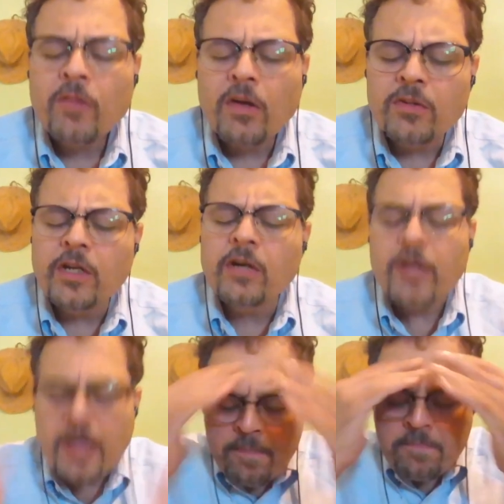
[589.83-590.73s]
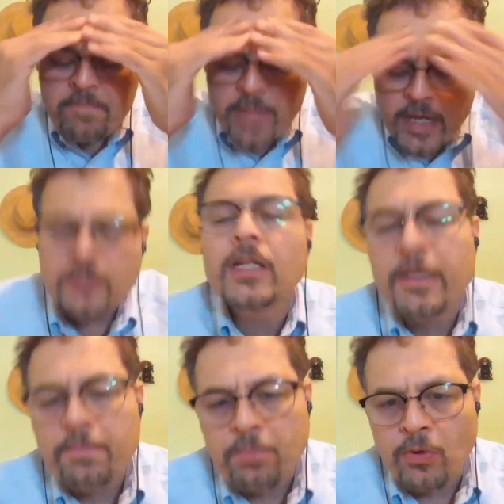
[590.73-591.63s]
They're
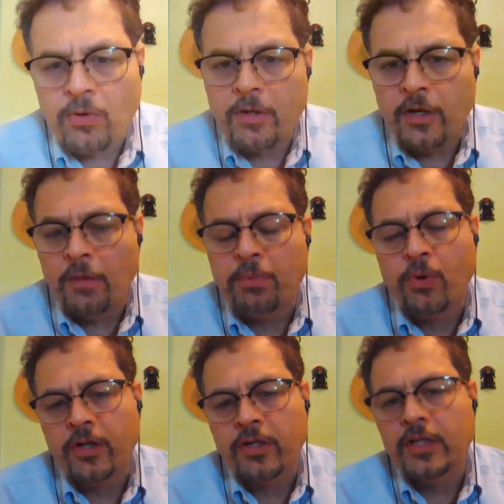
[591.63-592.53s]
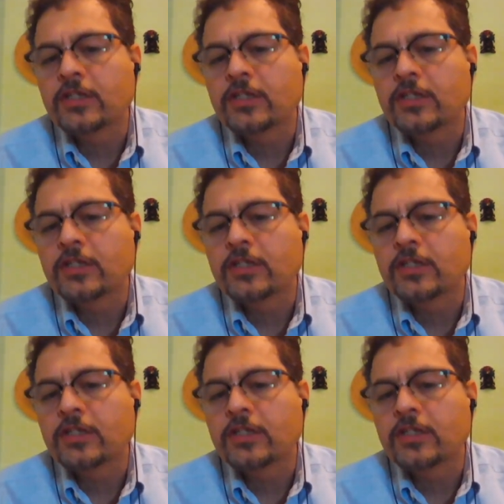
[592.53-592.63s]
immensely important.